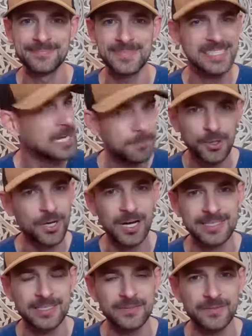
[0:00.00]
Stay
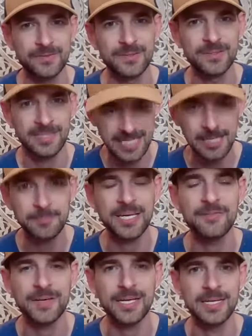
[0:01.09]
productive, keep
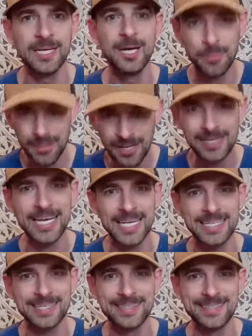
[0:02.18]
giving, plug in,